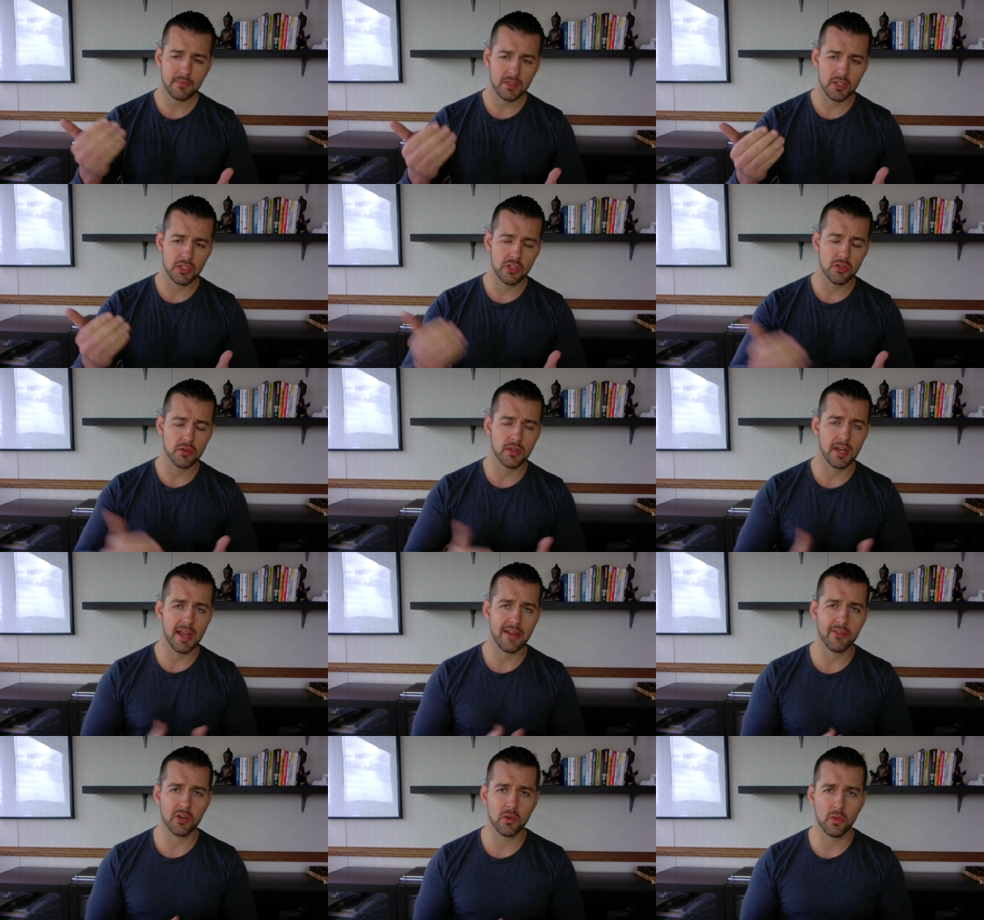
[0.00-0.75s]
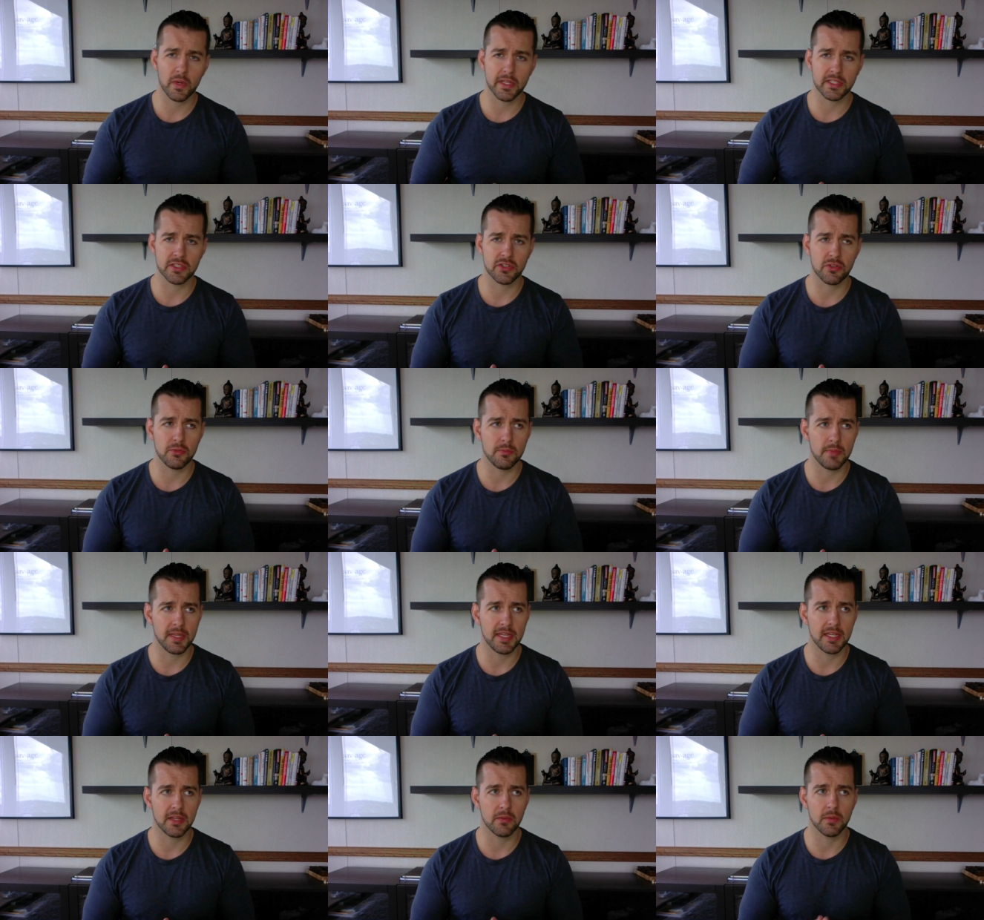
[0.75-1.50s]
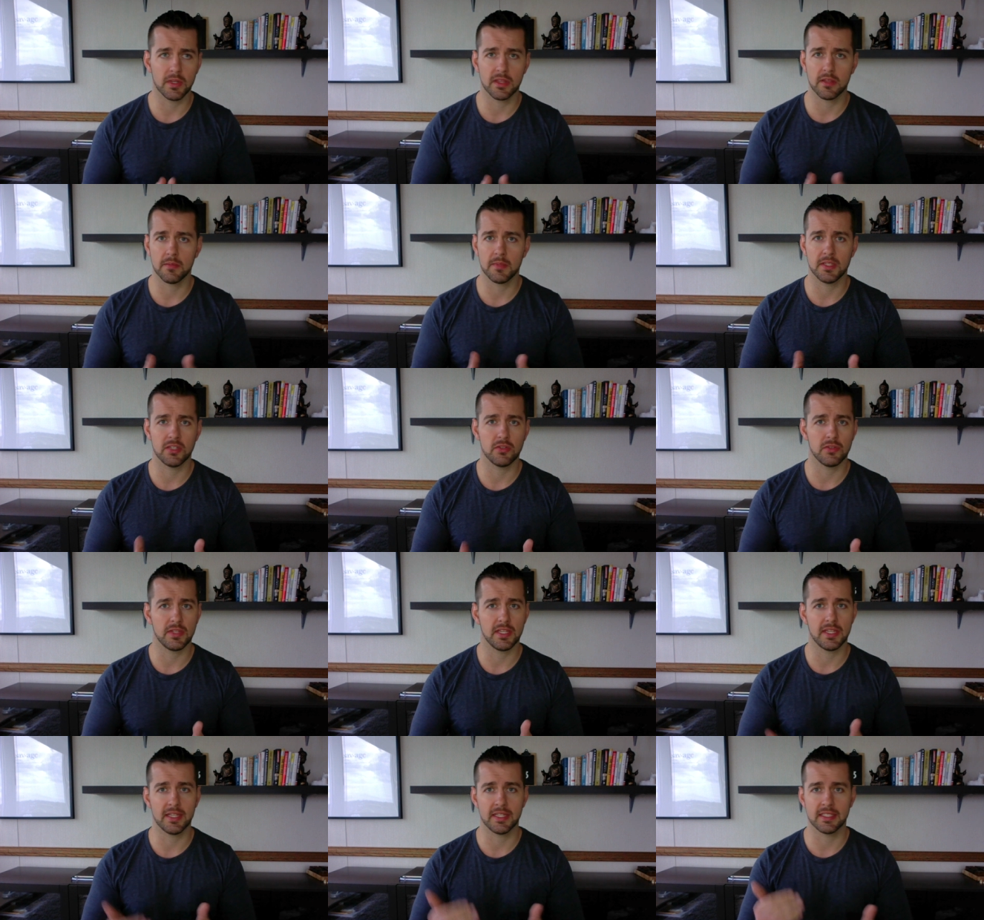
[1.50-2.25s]
you can have a quick Zoom meeting with them and do
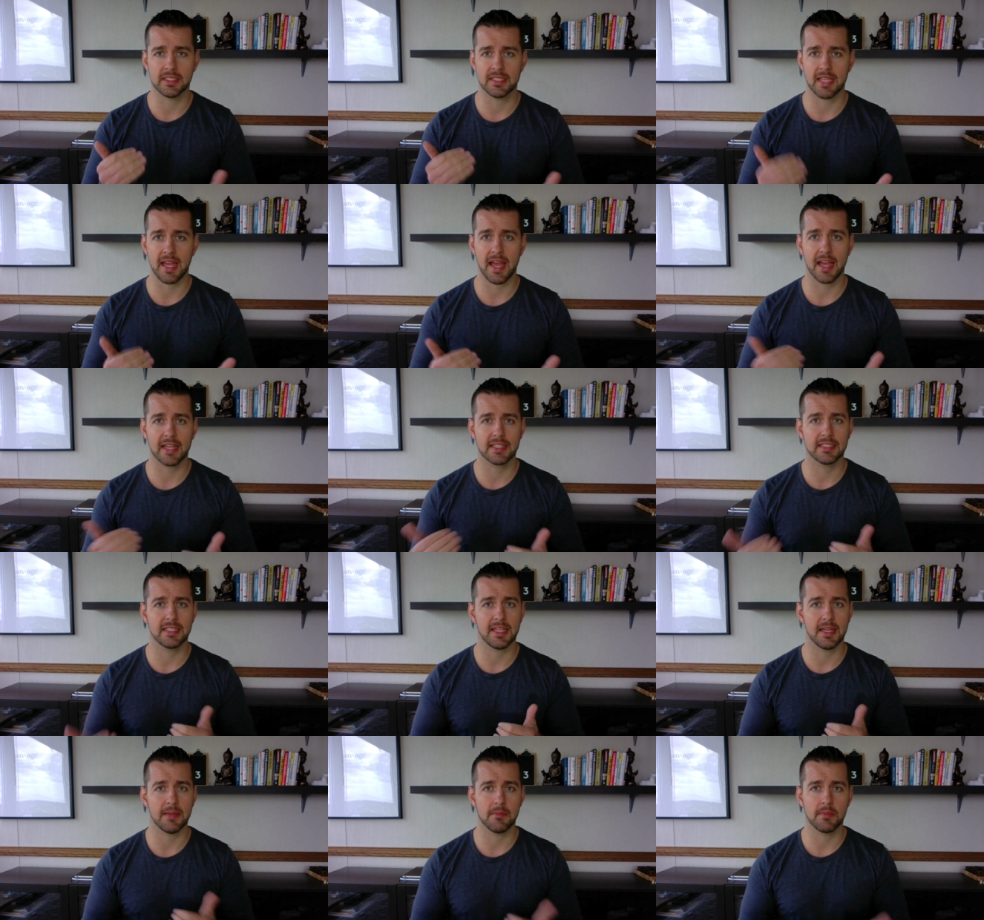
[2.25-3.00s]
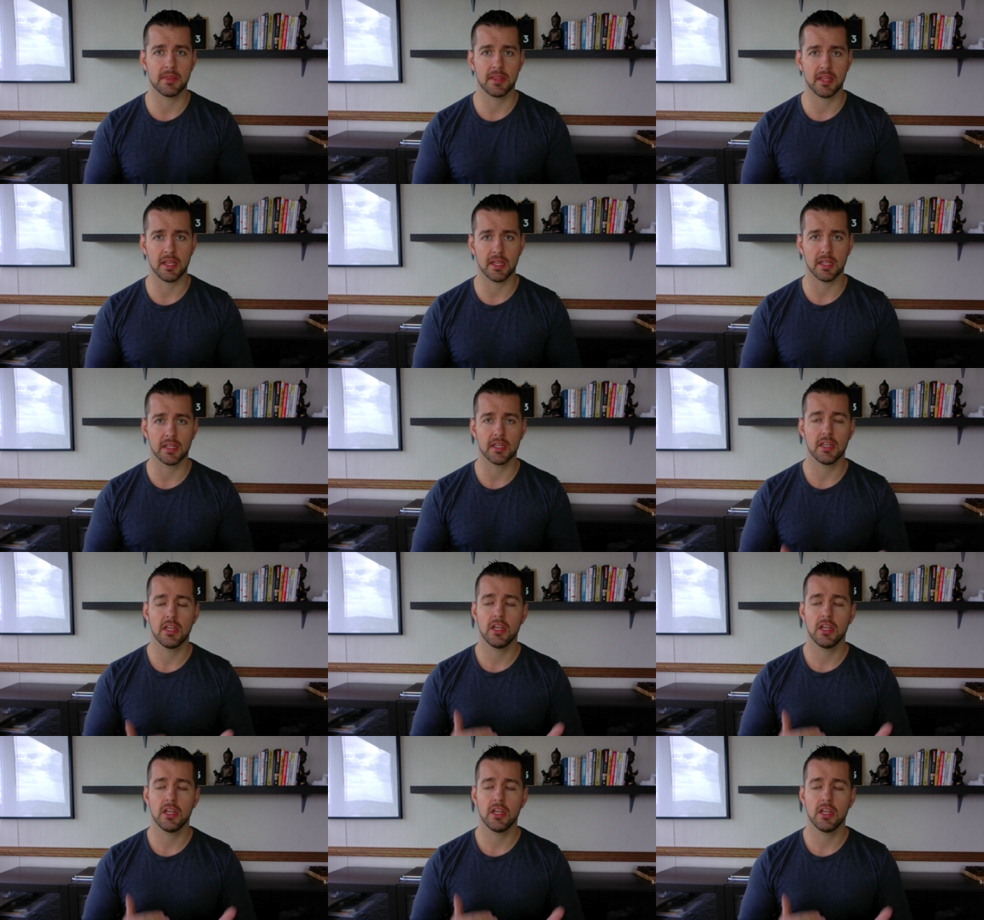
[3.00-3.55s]
the exact same thing.